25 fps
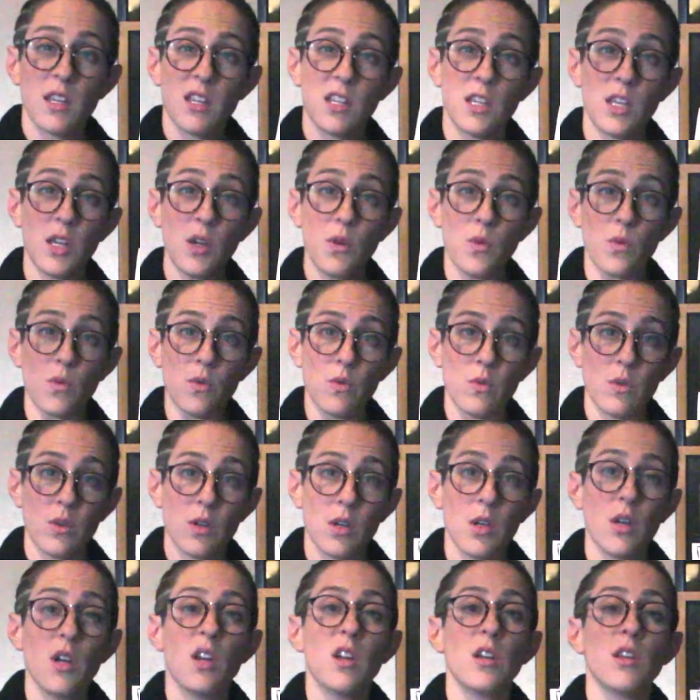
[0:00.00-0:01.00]
U.
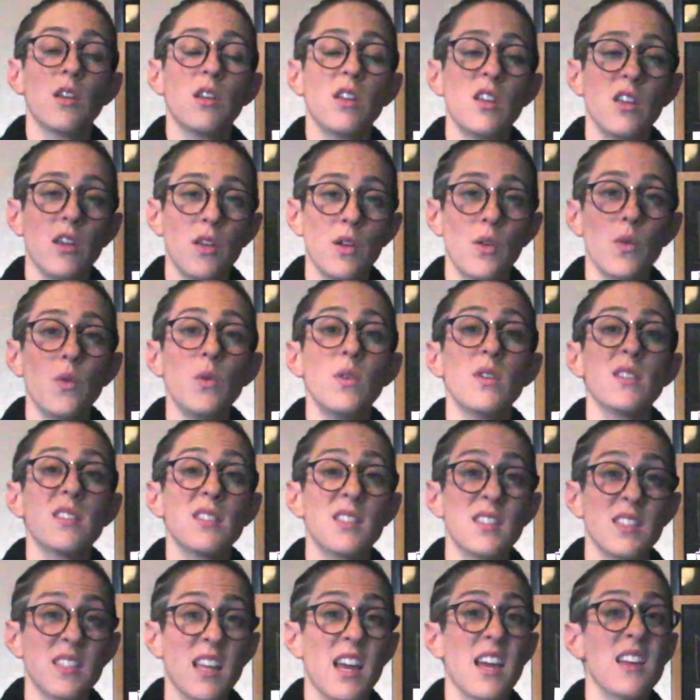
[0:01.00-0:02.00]
U
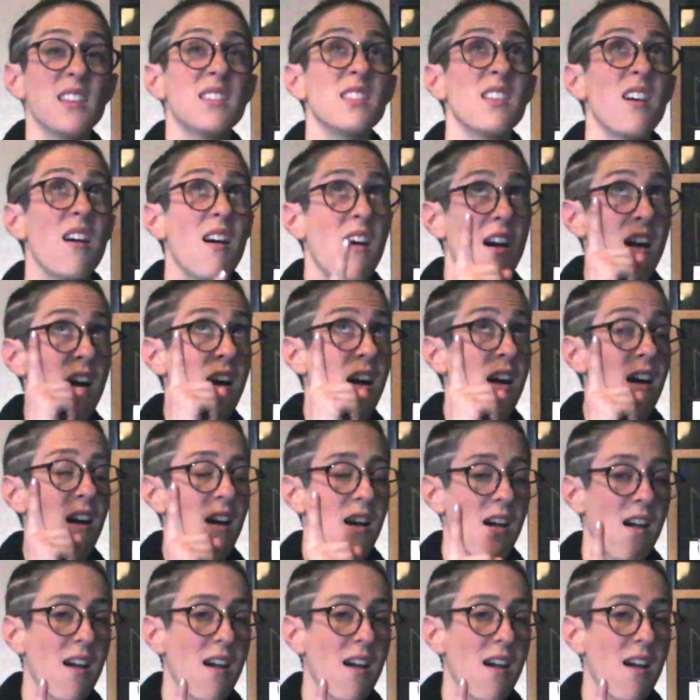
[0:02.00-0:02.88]
says up.